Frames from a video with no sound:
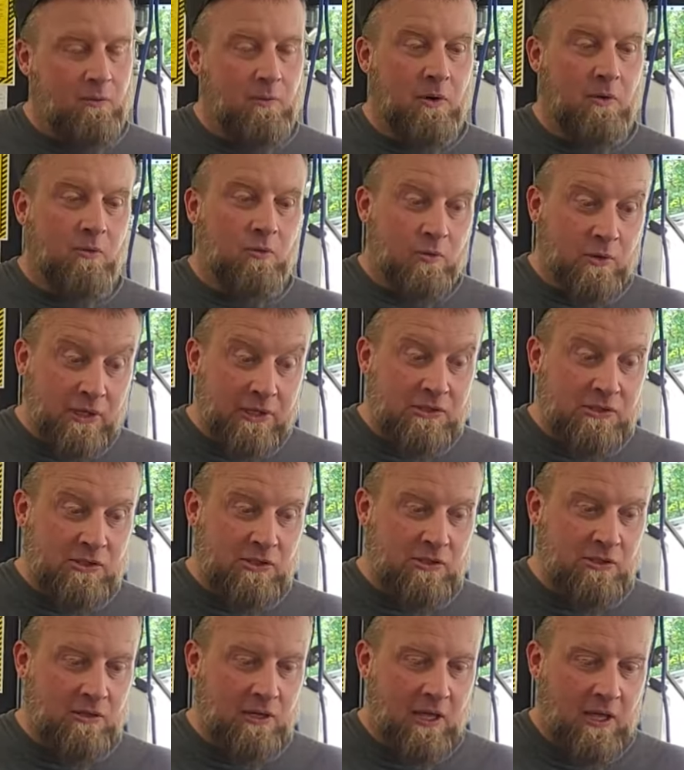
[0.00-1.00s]
But
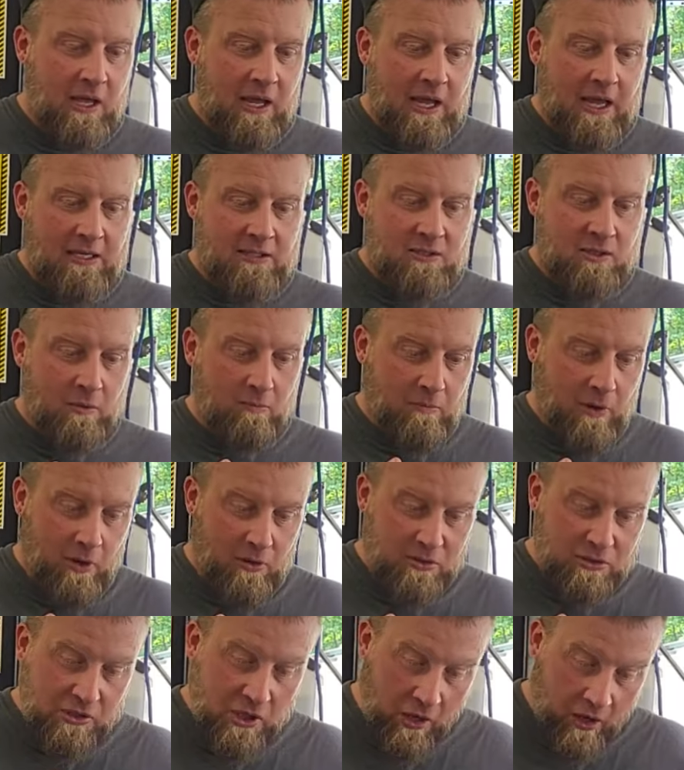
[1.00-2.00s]
Richard is the
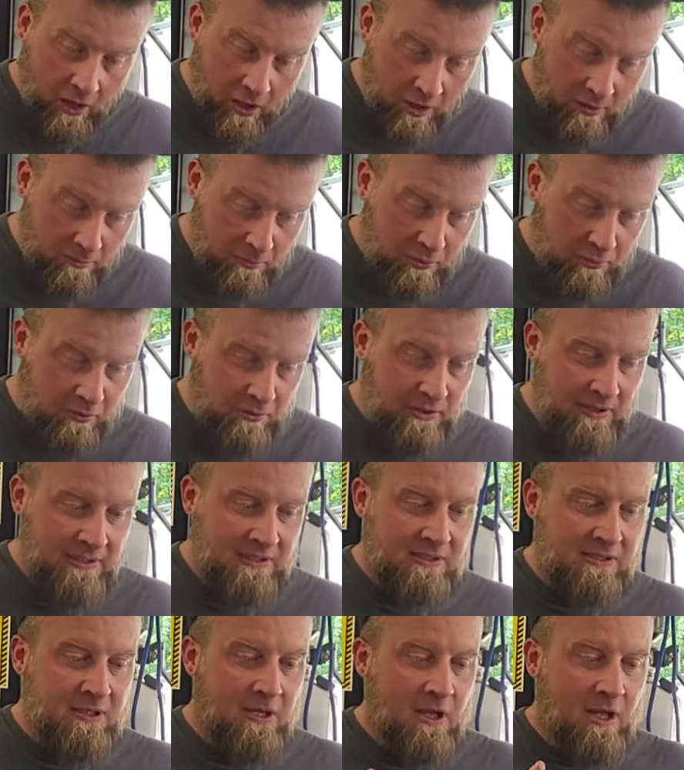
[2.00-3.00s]
most
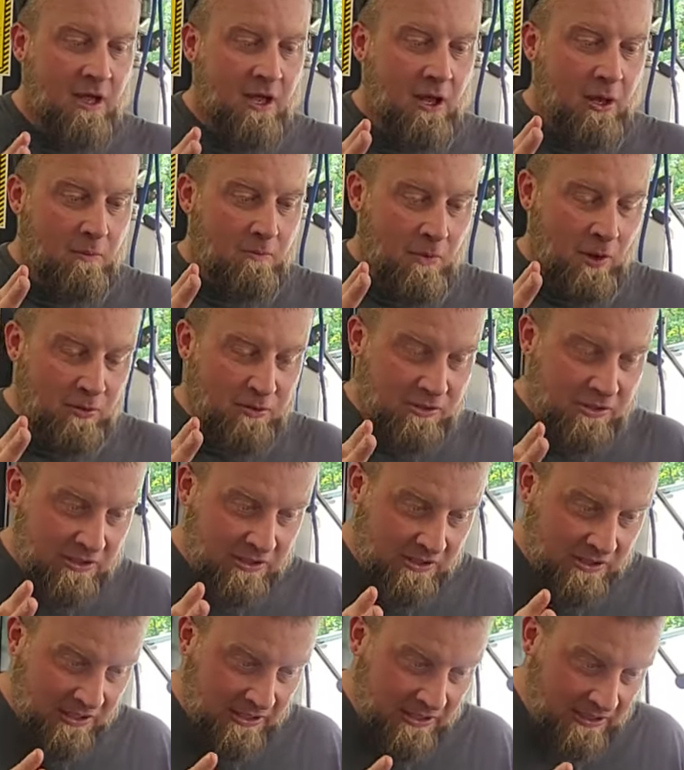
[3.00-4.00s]
humblest,
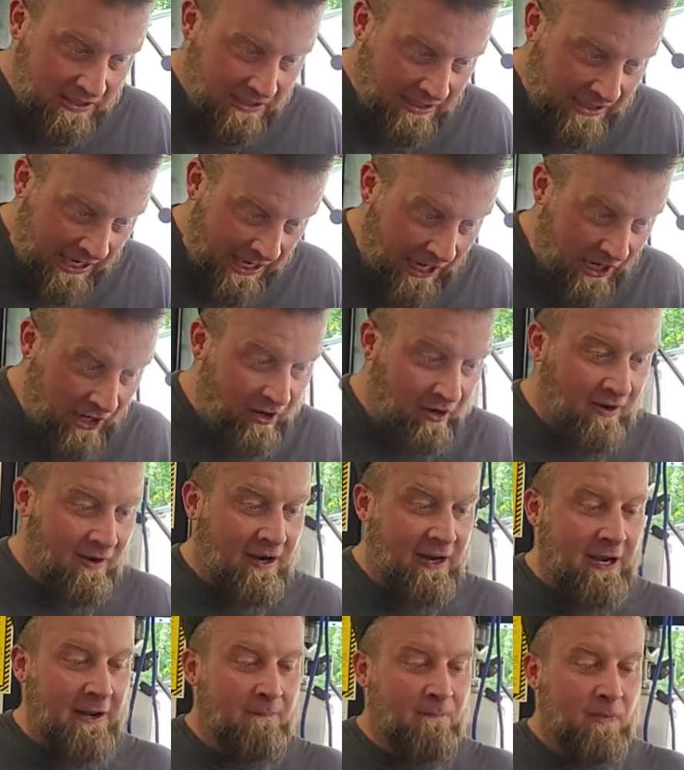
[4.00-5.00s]
most
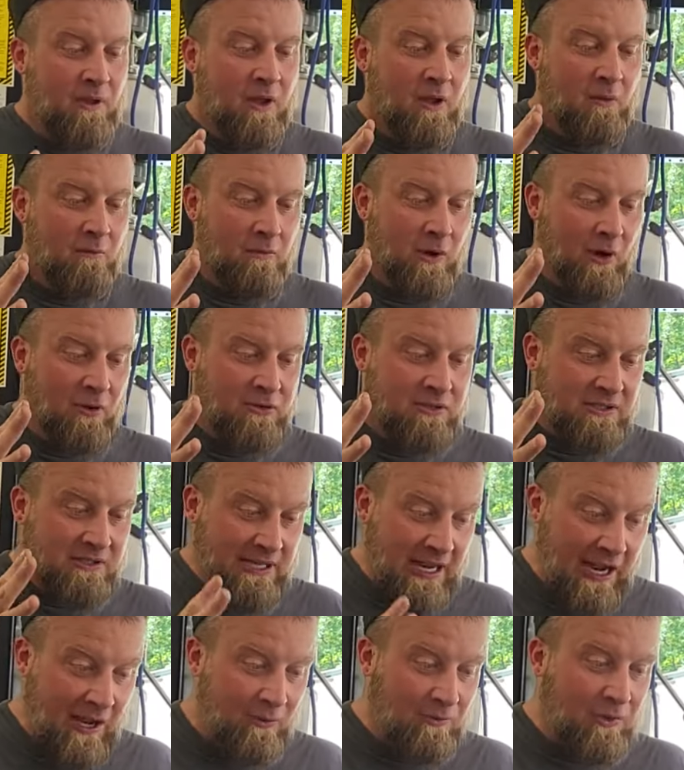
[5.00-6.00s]
caring, most
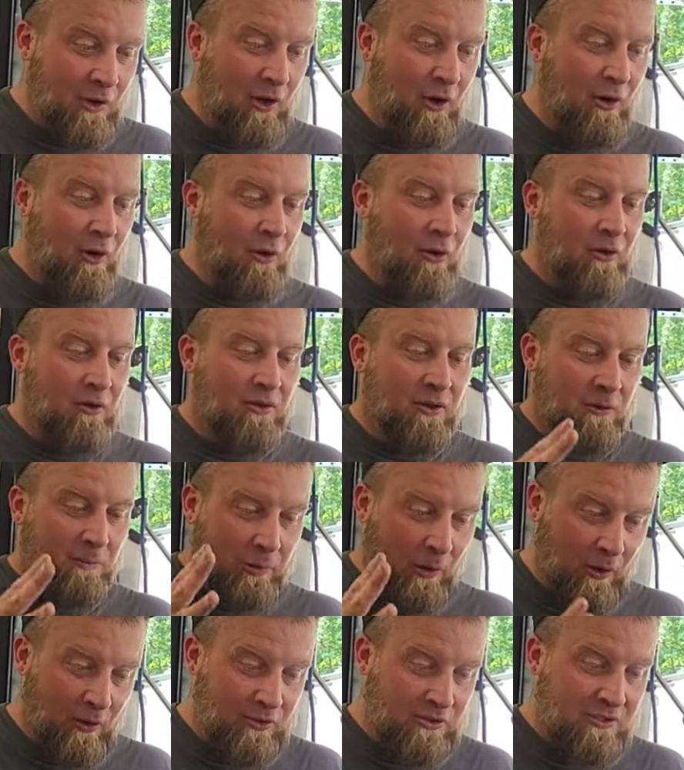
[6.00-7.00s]
down-to-earth
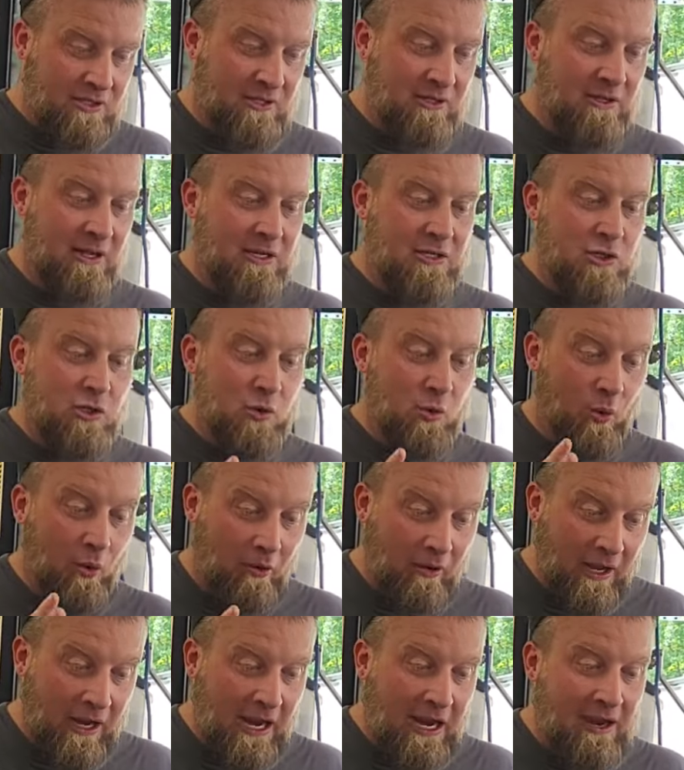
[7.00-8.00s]
person that you
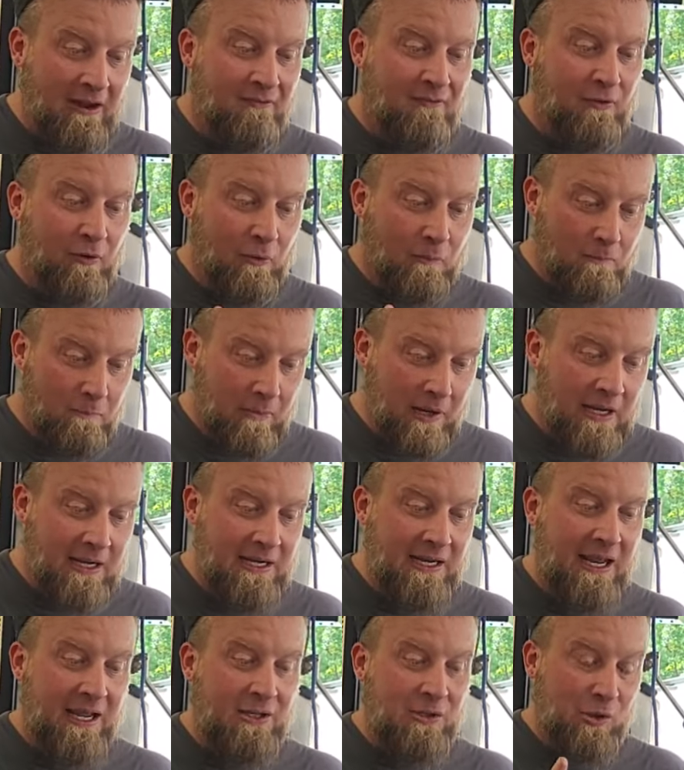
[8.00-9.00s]
will ever
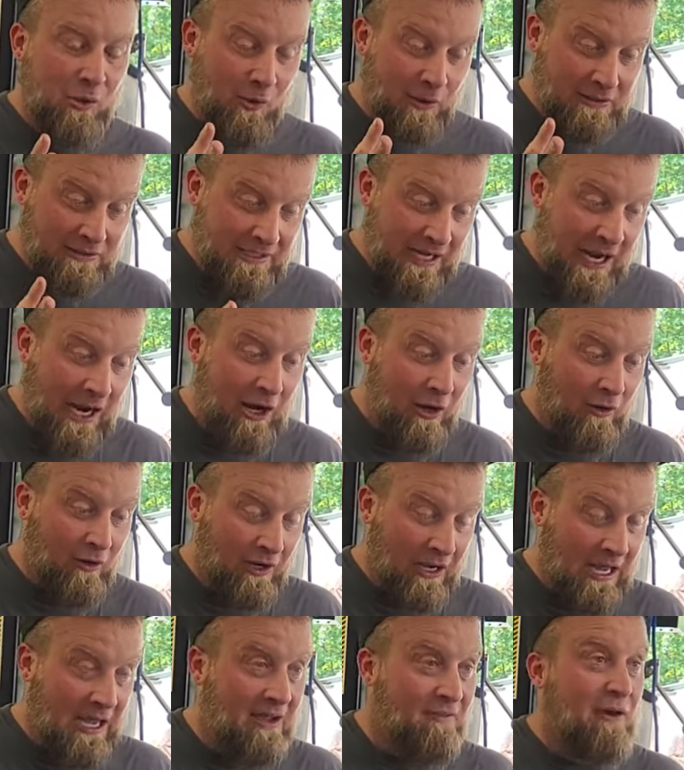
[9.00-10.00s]
meet in your entire
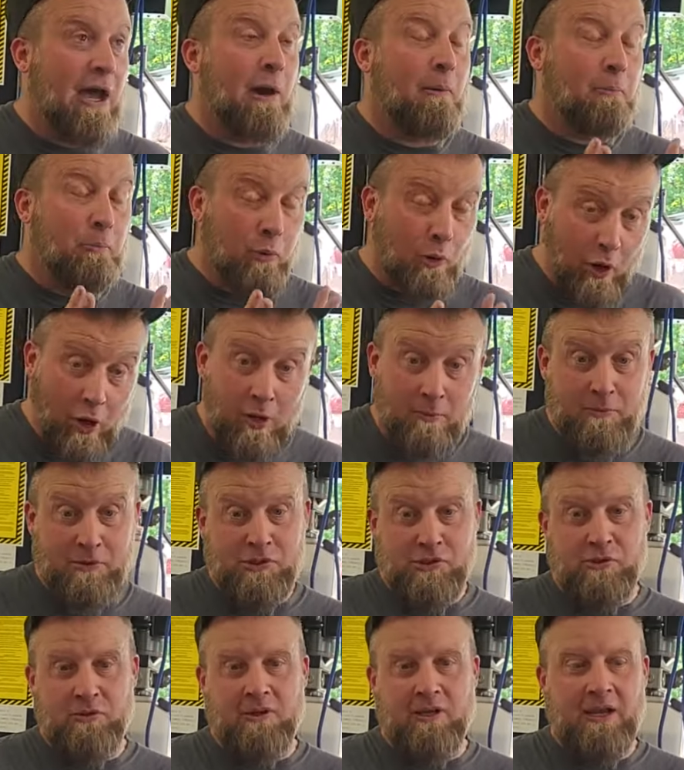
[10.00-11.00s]
life. I
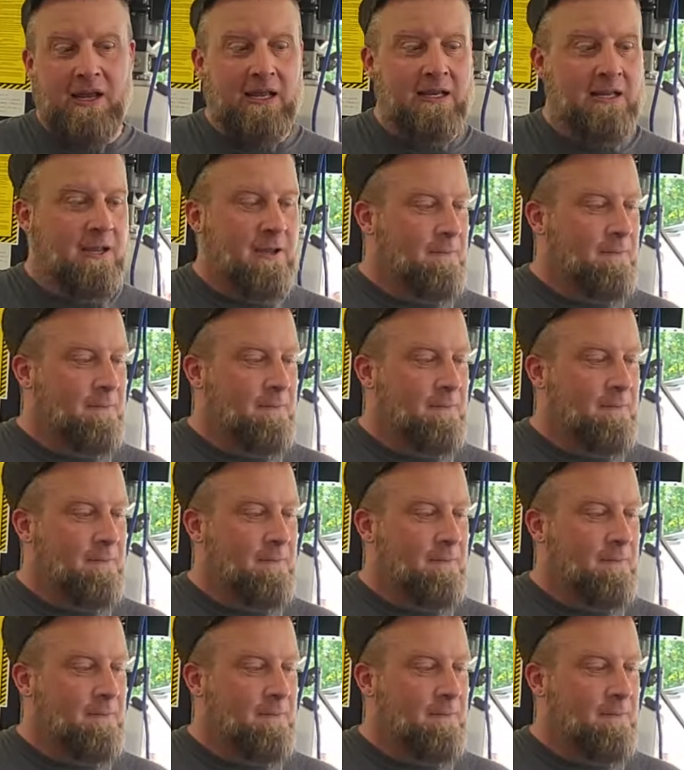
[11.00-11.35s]
promise you that.